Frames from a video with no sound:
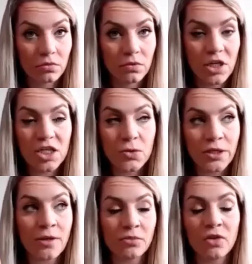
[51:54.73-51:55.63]
That's what
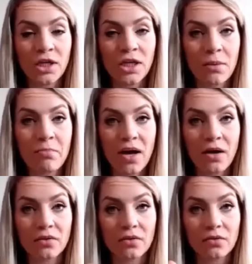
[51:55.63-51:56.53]
I'm talking
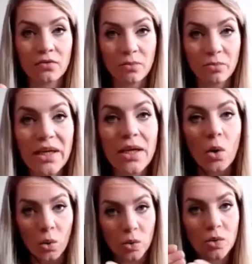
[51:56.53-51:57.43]
about. To be
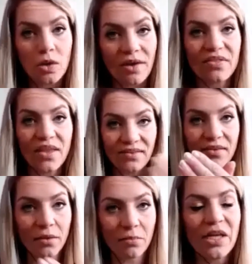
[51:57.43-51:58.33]
whole,
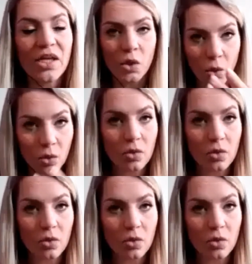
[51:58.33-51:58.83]
authentic, be you. Yeah.